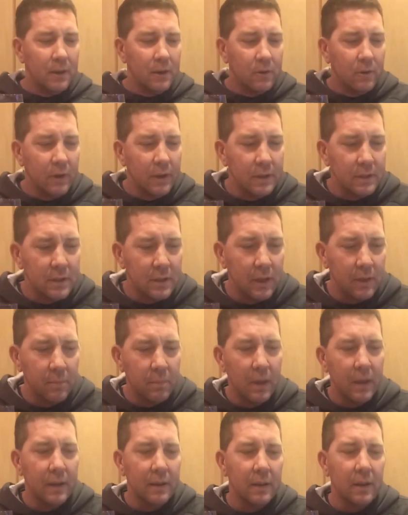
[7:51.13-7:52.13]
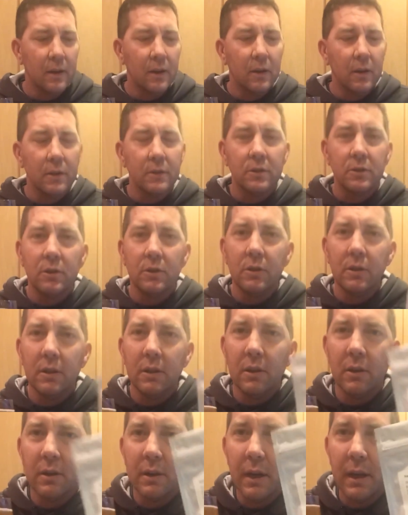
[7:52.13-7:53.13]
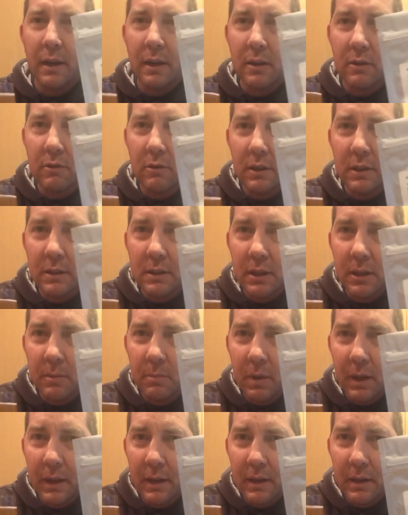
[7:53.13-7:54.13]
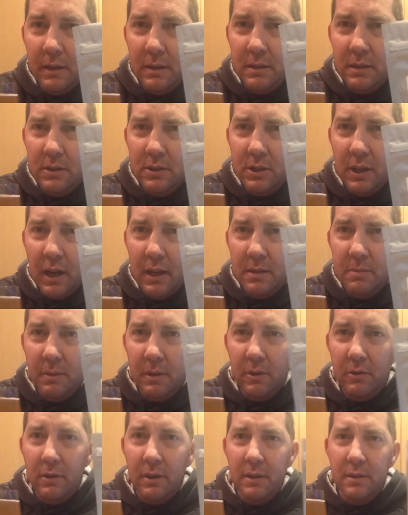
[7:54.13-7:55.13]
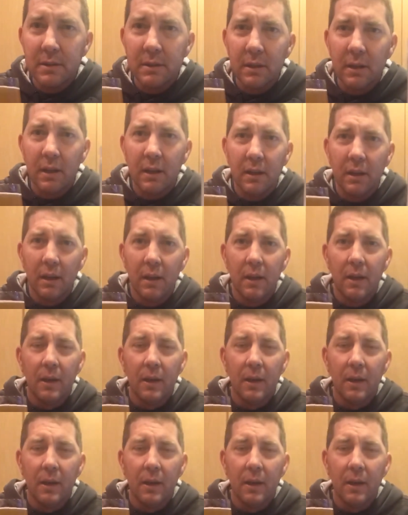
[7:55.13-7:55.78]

green tea blend that I got too, the organic green tea blend, and it's a jasmine green tea.